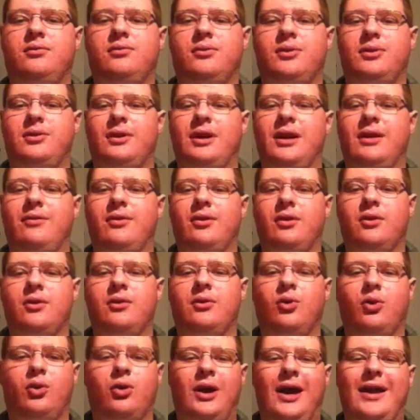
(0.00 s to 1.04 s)
forever,
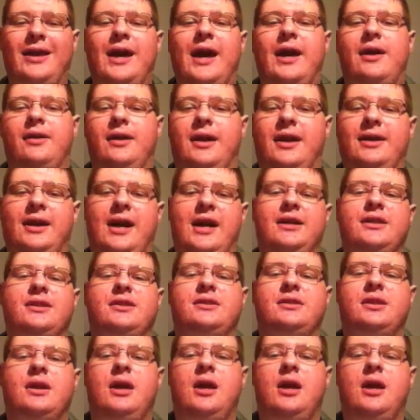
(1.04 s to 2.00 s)
or I don't know.